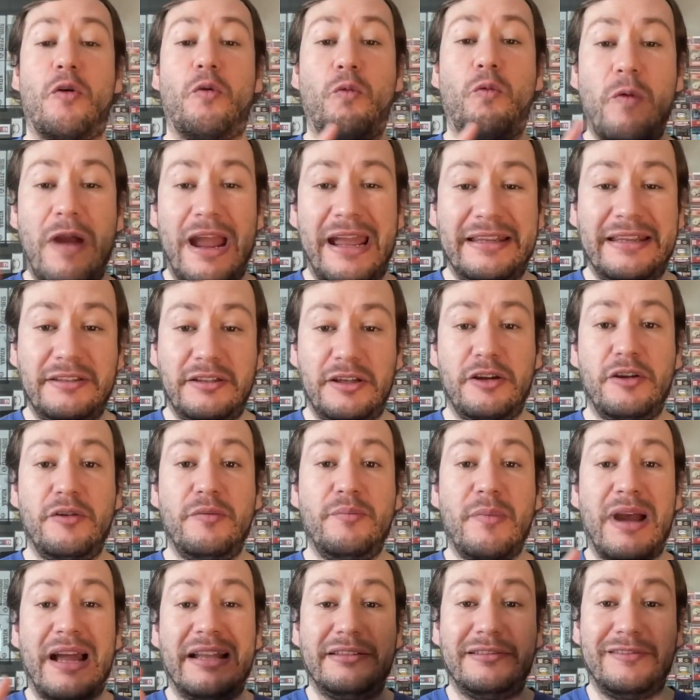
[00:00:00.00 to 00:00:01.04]
Way too
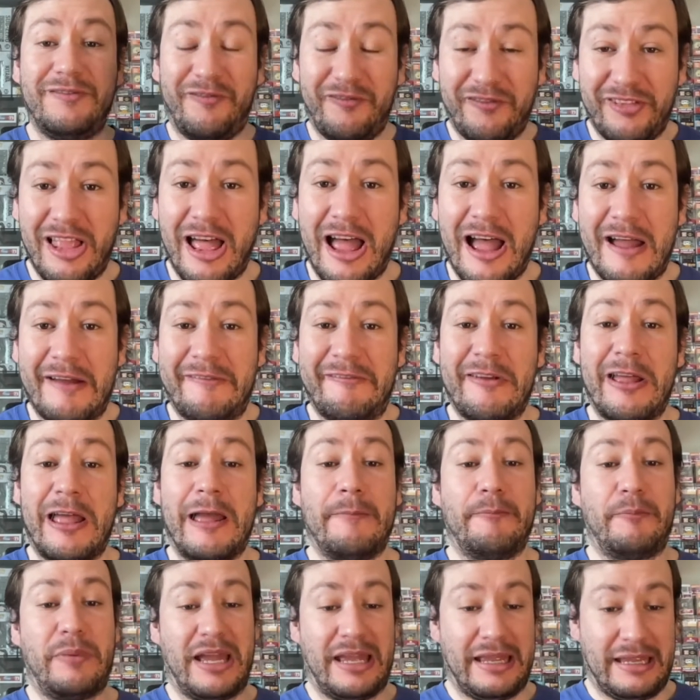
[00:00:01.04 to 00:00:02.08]
much fluff,
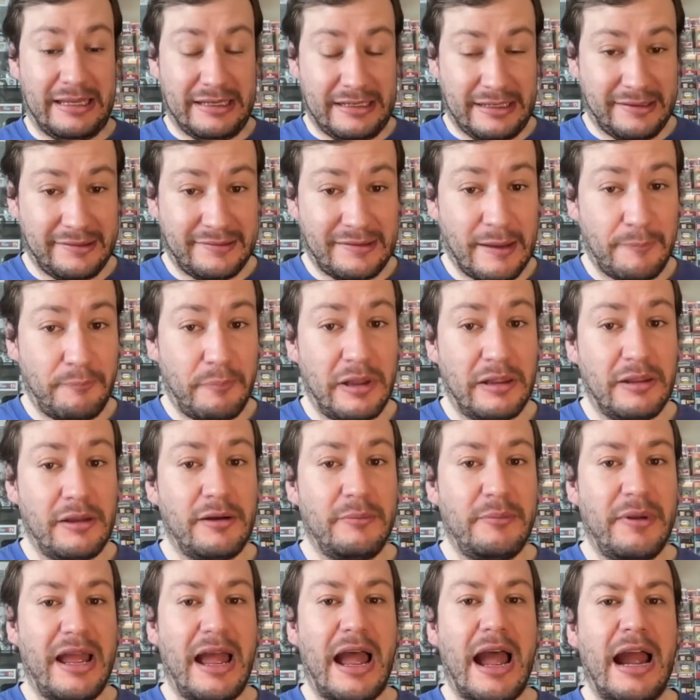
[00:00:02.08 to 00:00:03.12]
but it is up a little
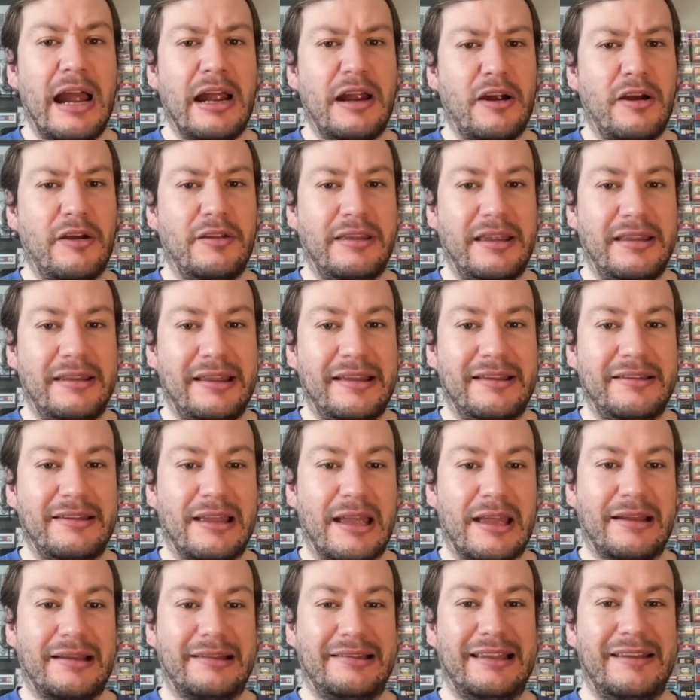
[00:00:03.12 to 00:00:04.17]
bit higher on the list,
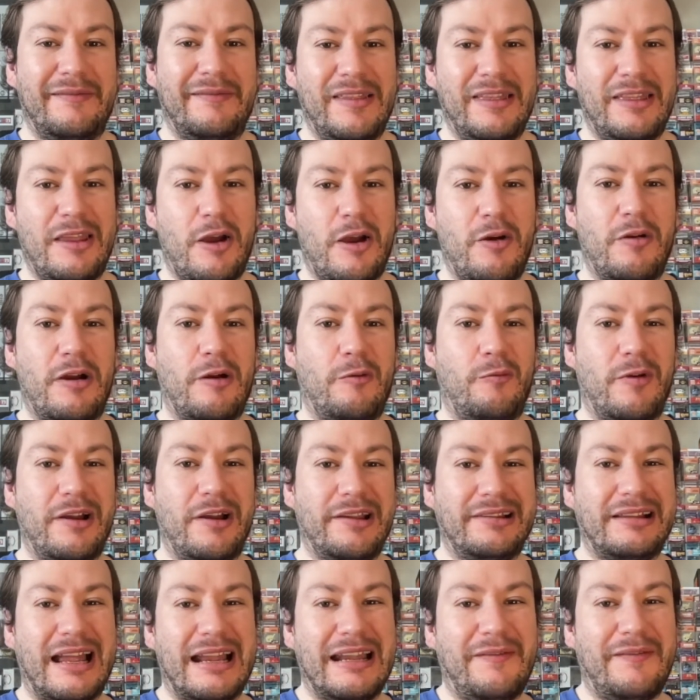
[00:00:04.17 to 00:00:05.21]
because even though it
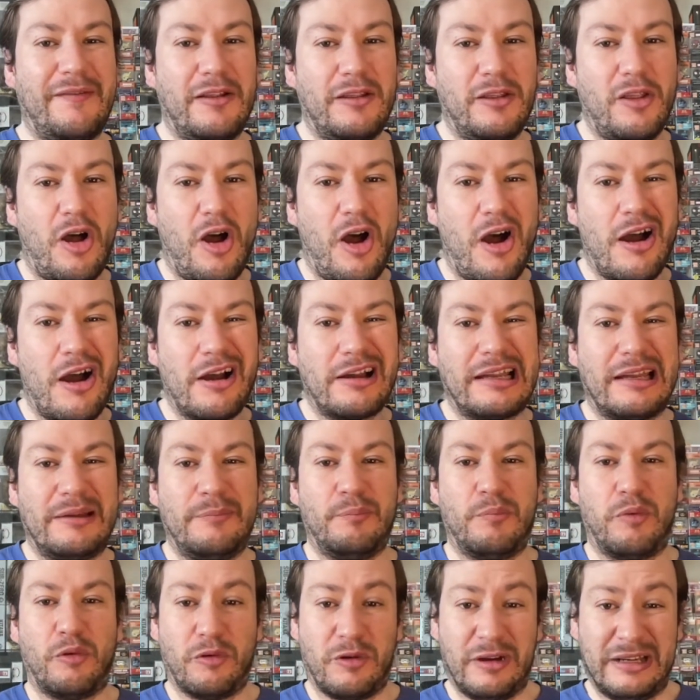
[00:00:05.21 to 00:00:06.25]
was kind of a long and
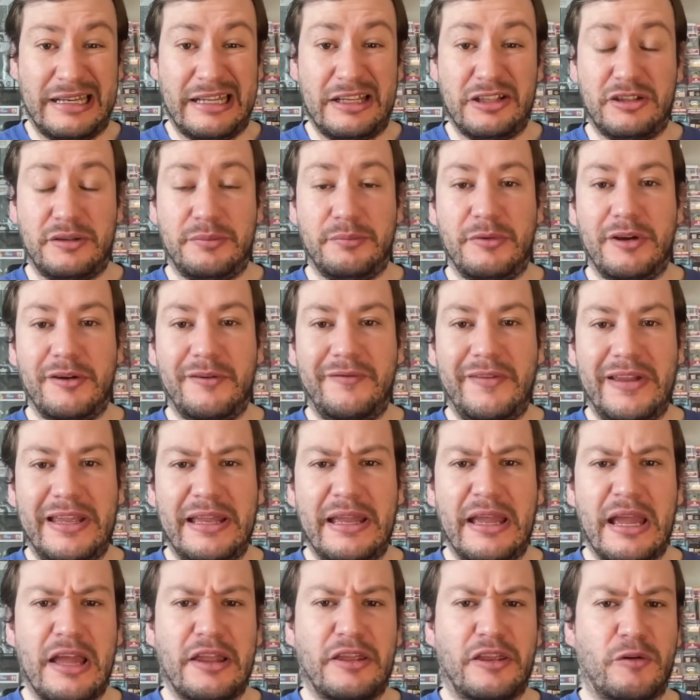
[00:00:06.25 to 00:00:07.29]
boring-ish
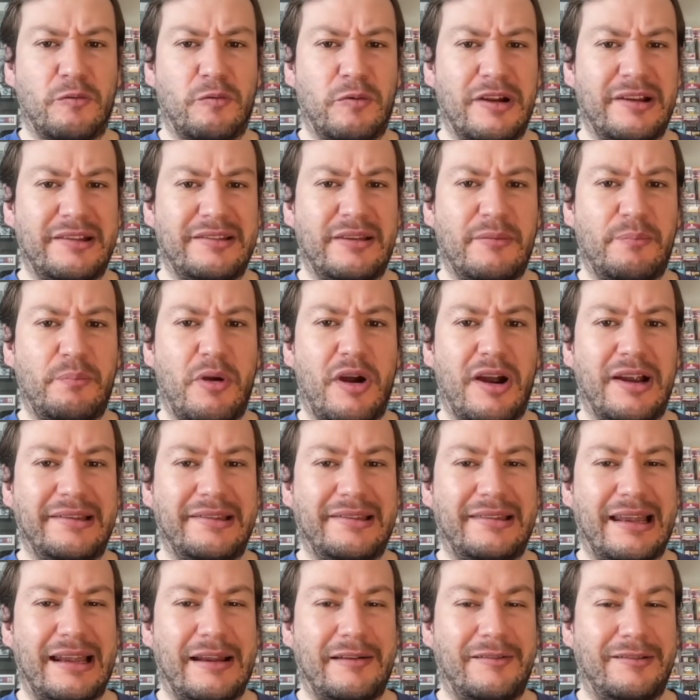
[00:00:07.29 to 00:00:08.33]
movie, there were some parts
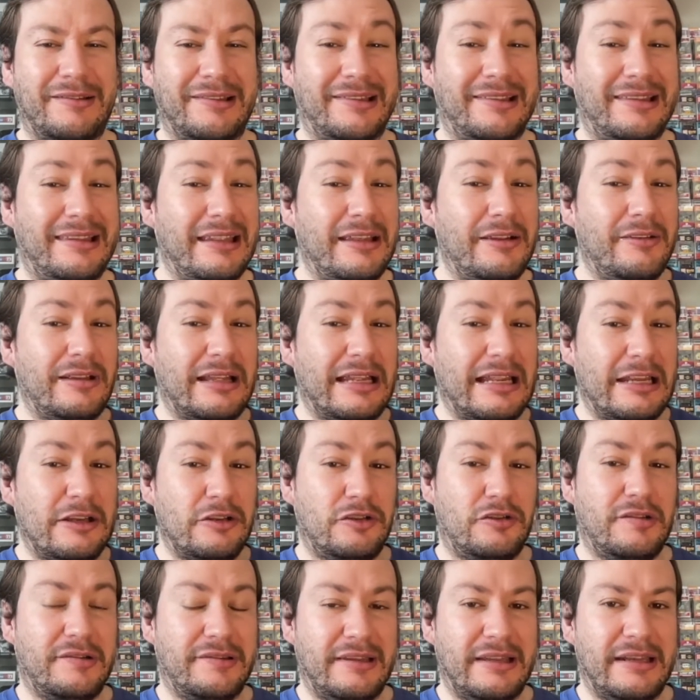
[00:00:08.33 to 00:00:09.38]
that I was still
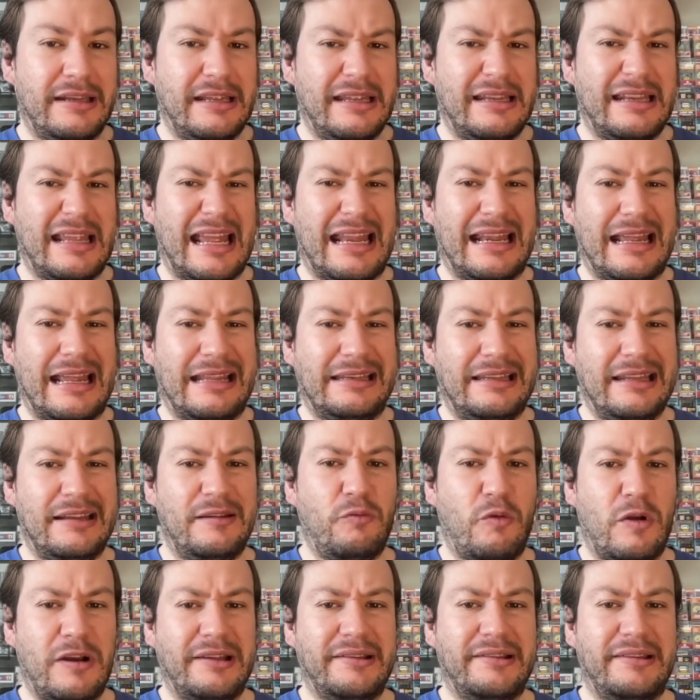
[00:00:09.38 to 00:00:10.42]
interested in, and I did
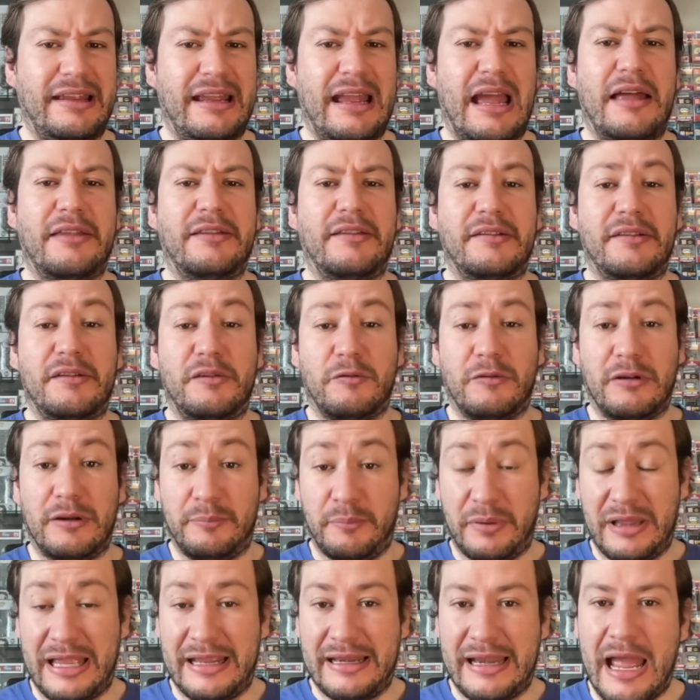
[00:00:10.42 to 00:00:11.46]
want to see how the story
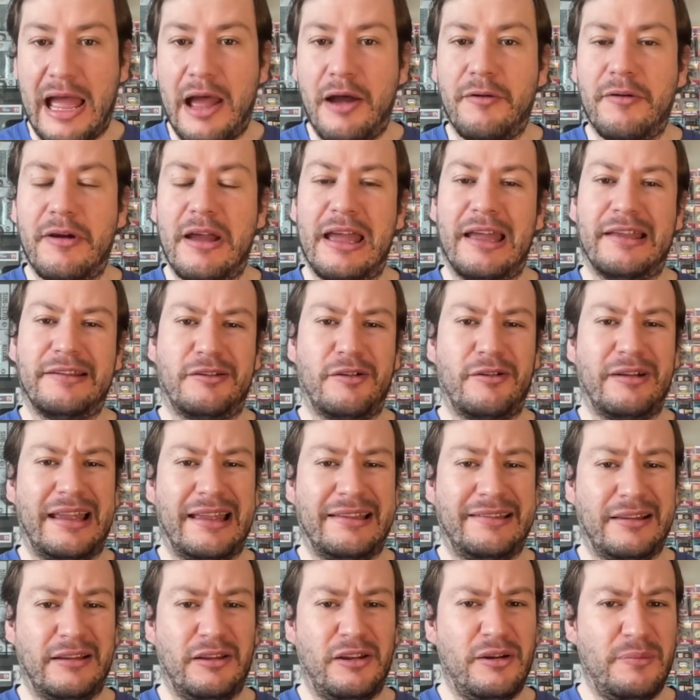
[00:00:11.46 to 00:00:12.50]
played out. So it
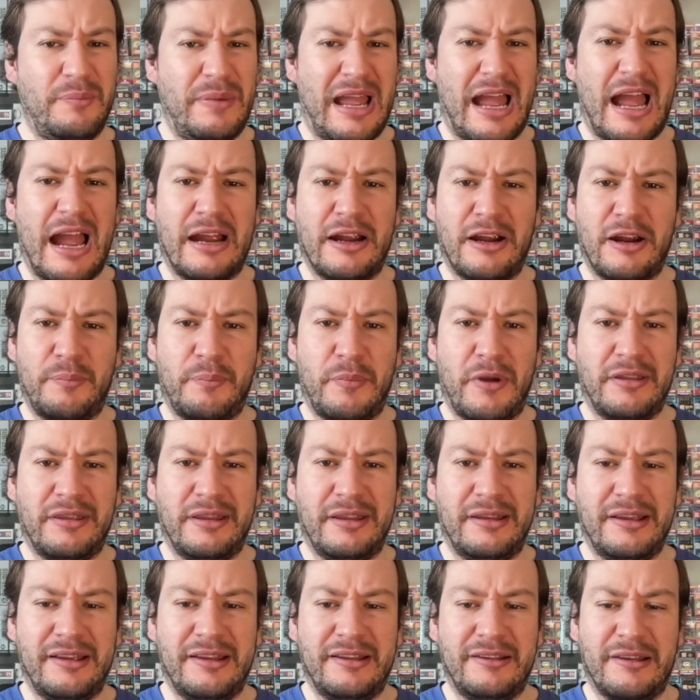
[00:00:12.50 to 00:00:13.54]
gets a little bit higher up on the
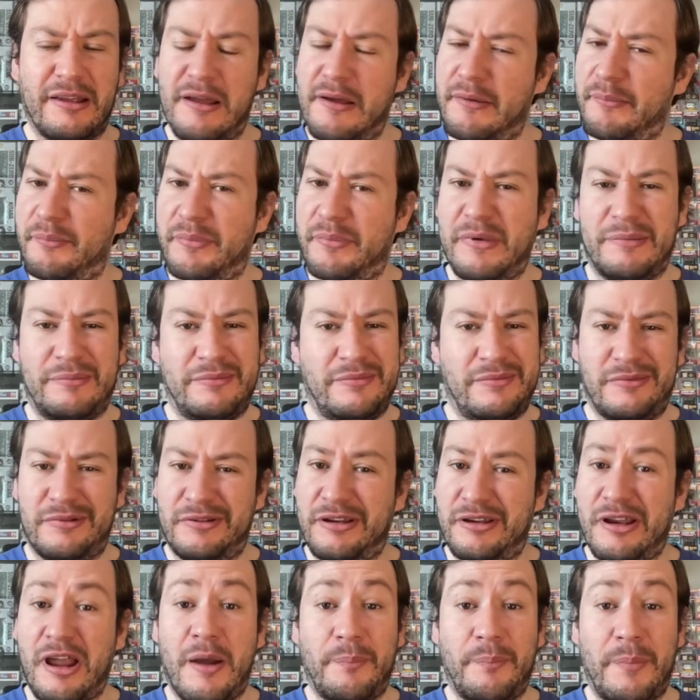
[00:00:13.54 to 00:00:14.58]
list, but
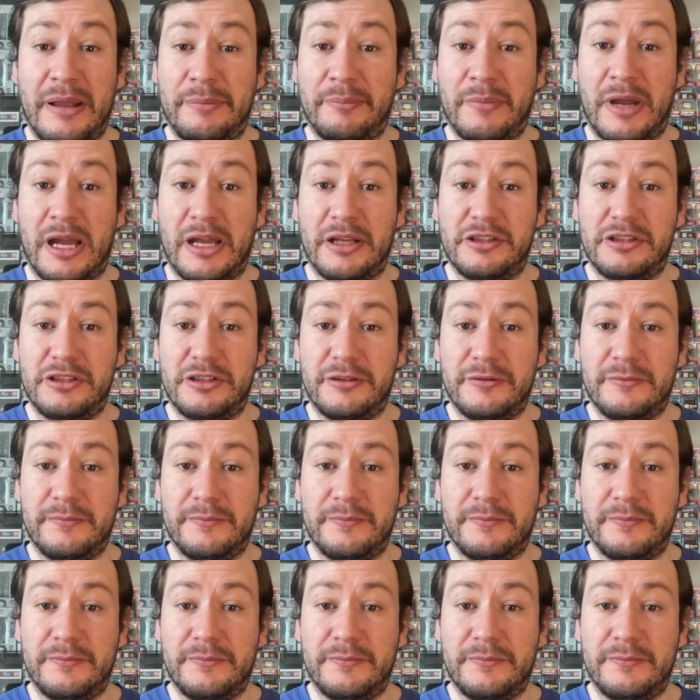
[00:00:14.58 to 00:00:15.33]
not by much.